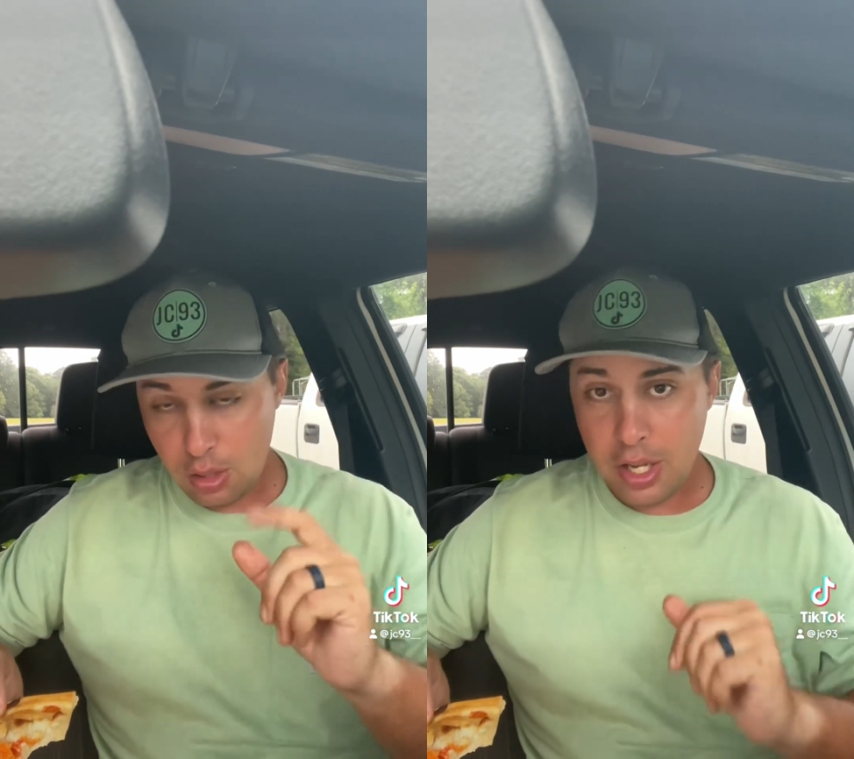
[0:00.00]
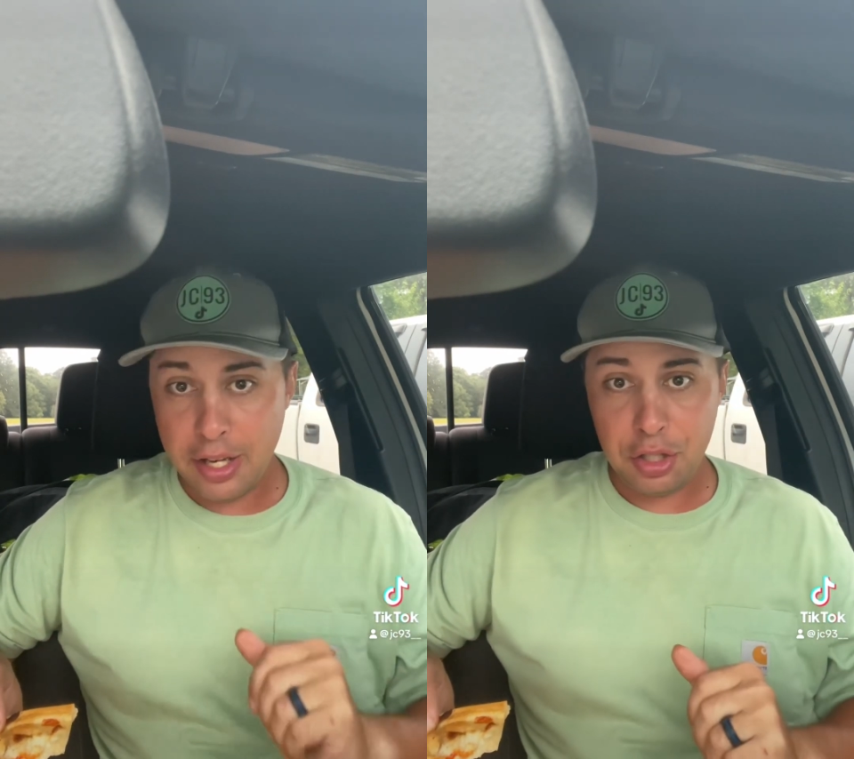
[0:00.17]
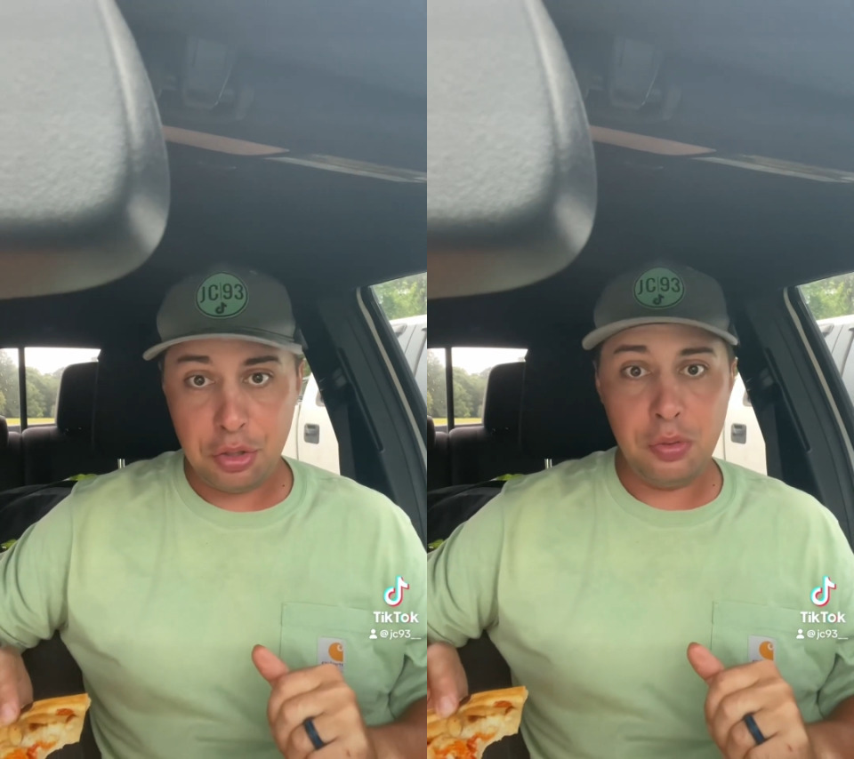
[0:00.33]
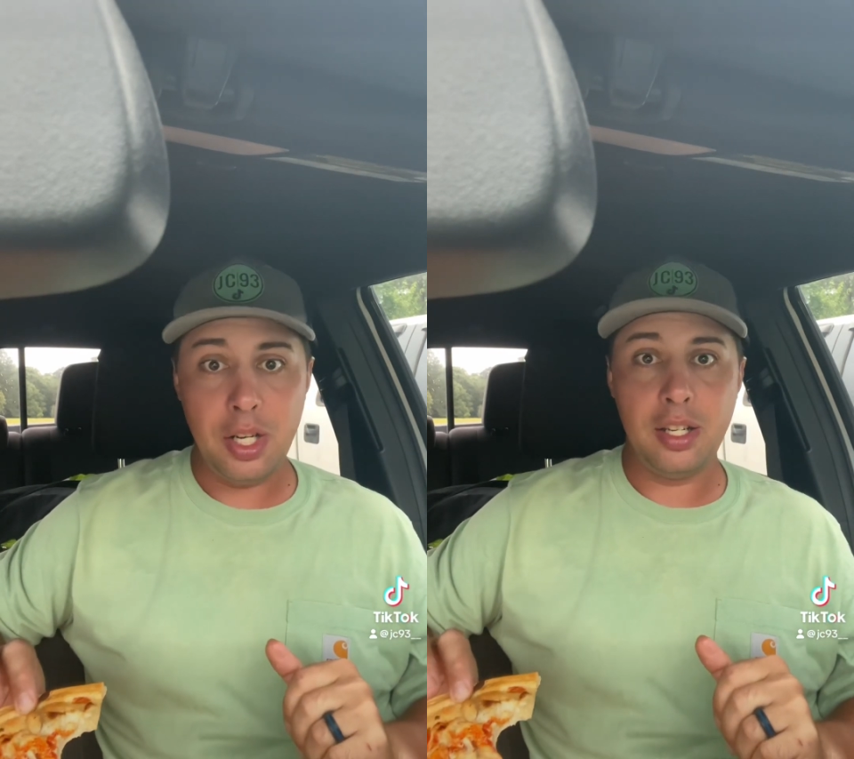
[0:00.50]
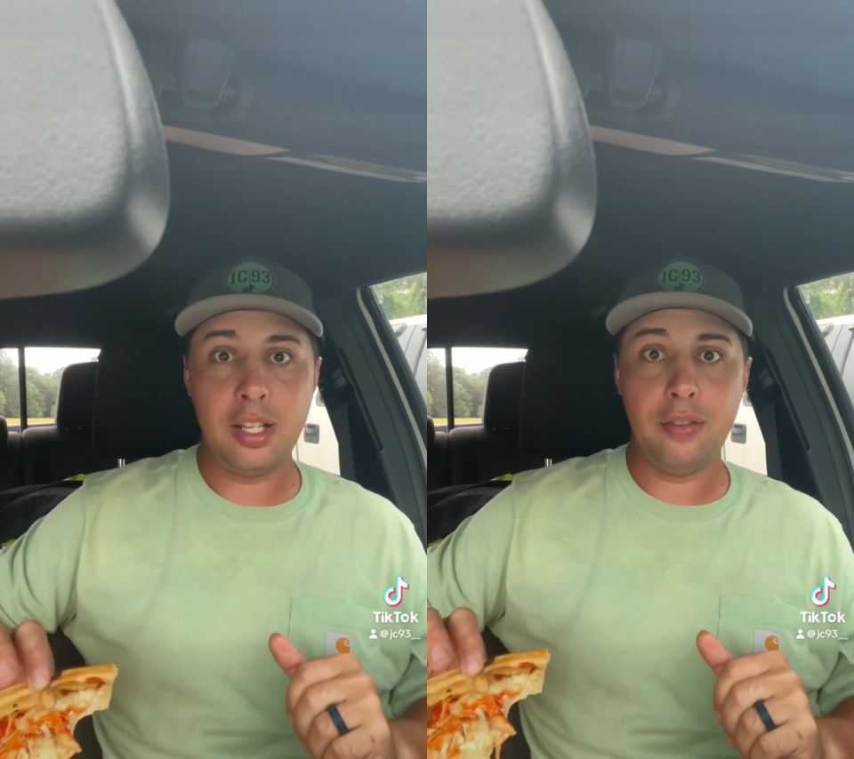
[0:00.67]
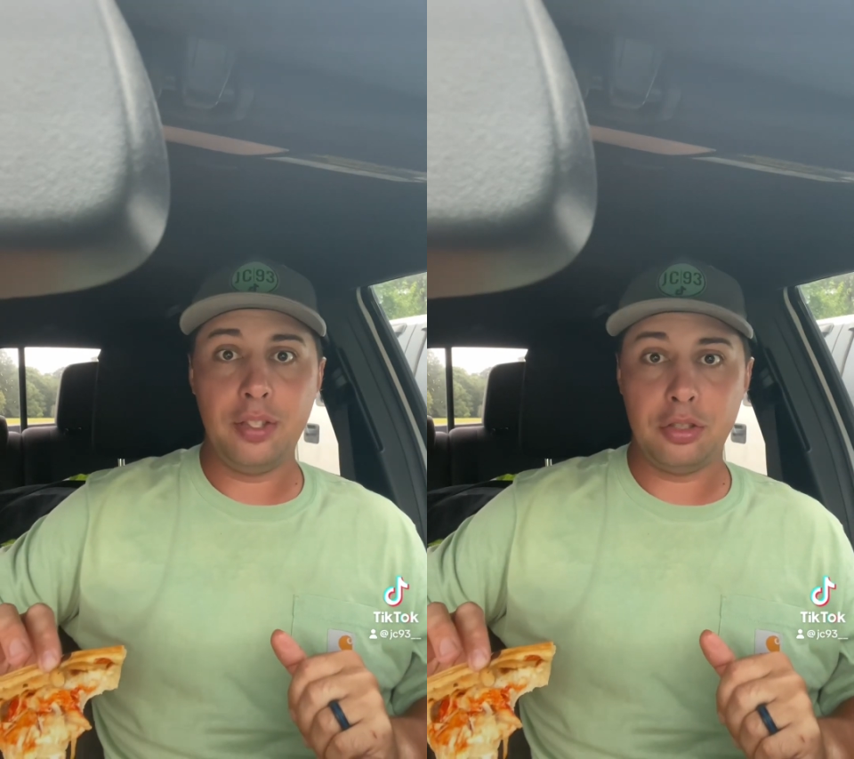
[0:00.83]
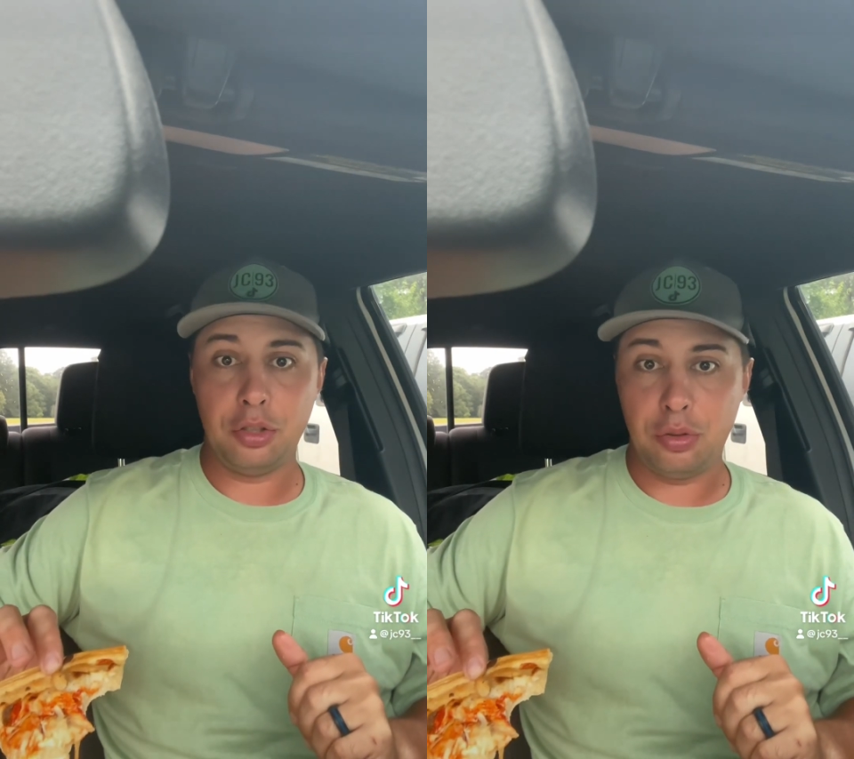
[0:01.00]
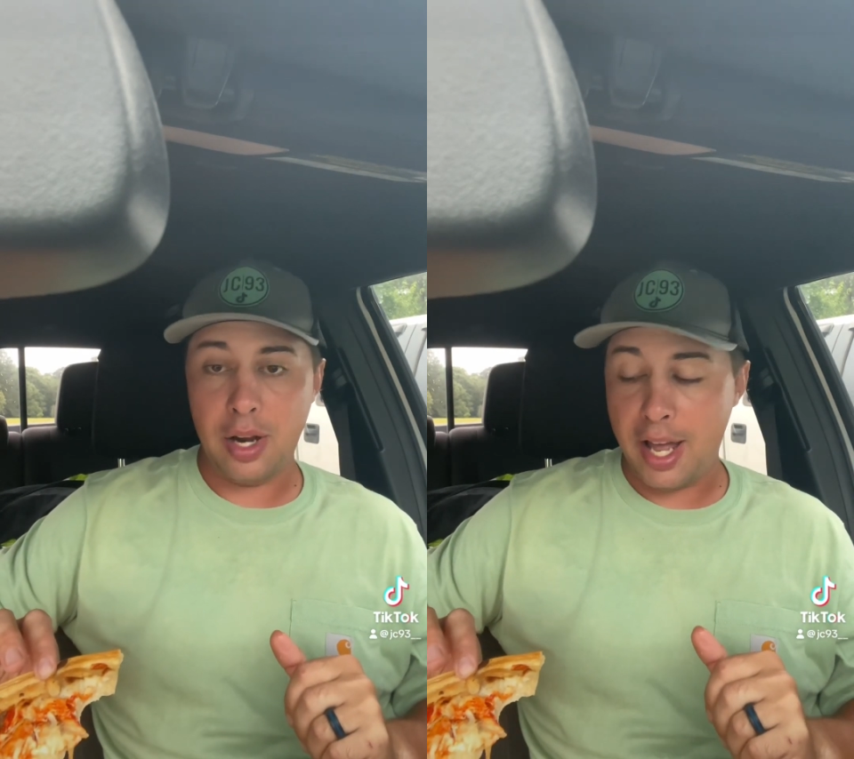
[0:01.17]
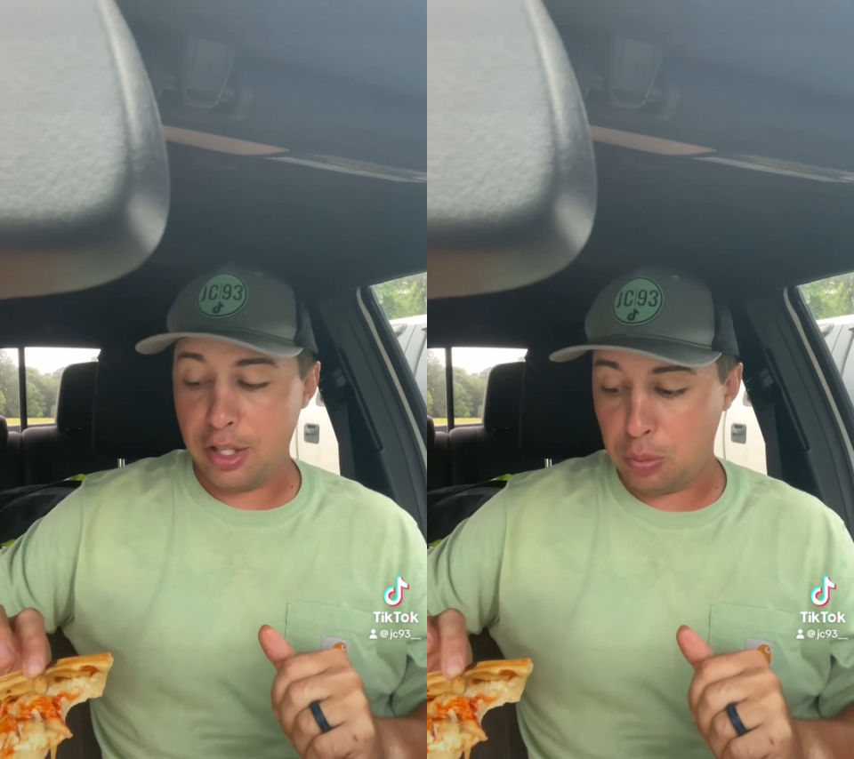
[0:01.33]
and that you need to give this a
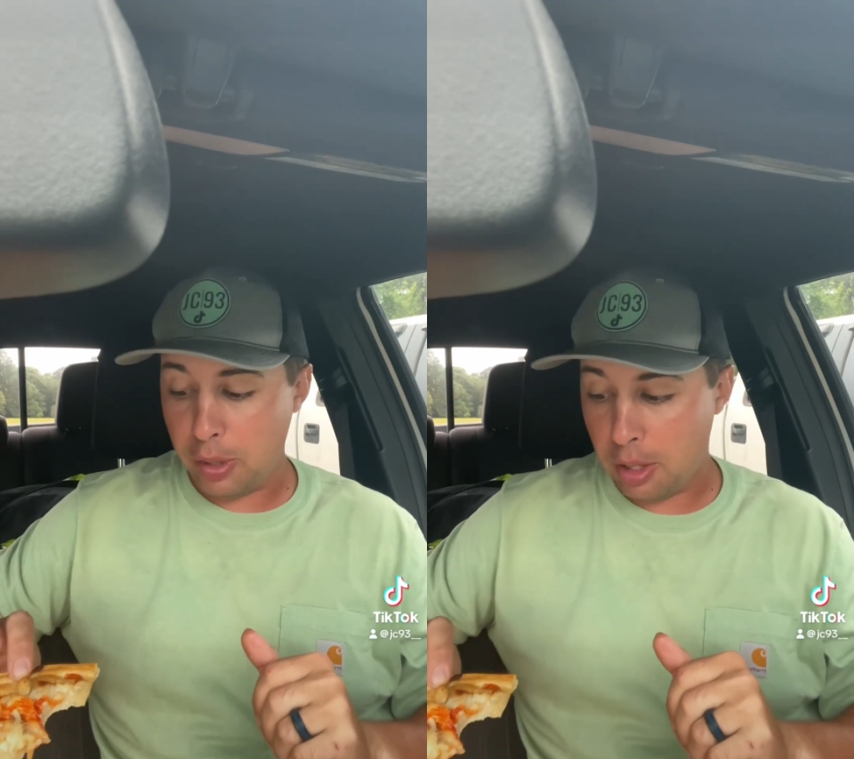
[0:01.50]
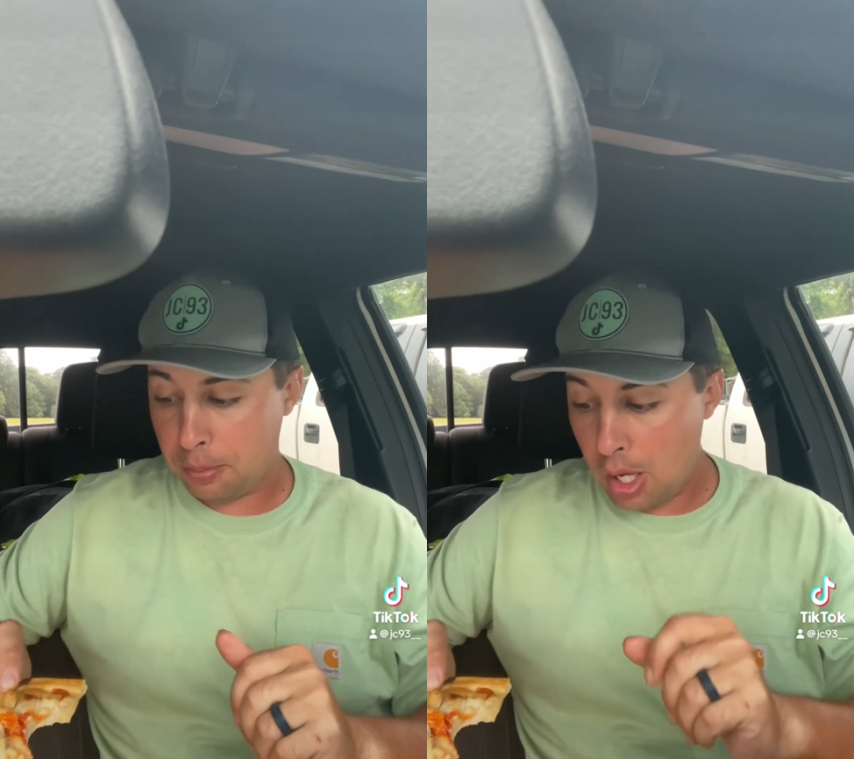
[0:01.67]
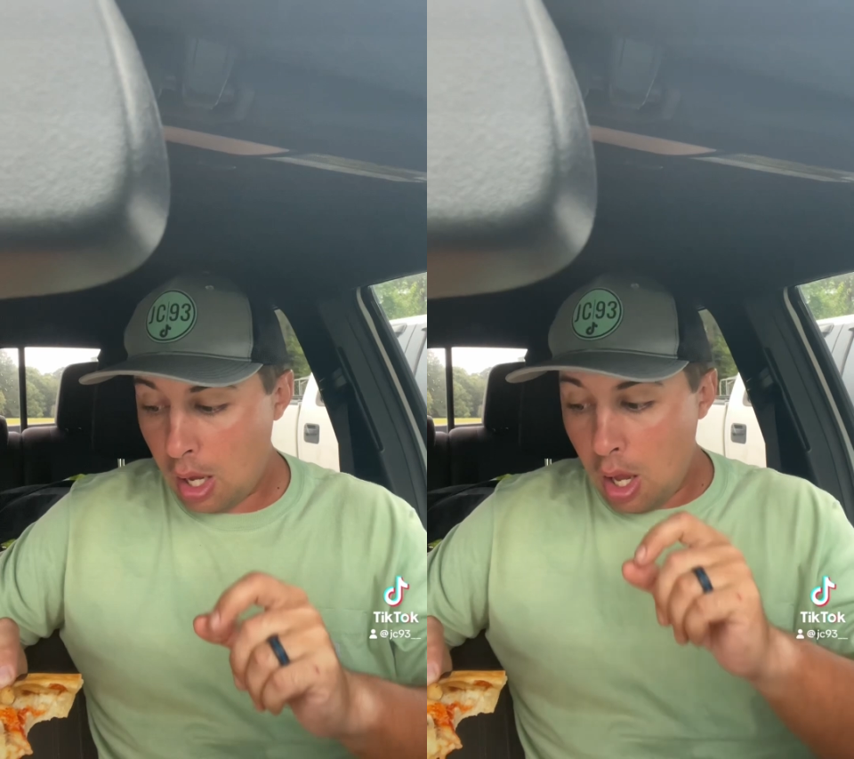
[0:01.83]
try as well.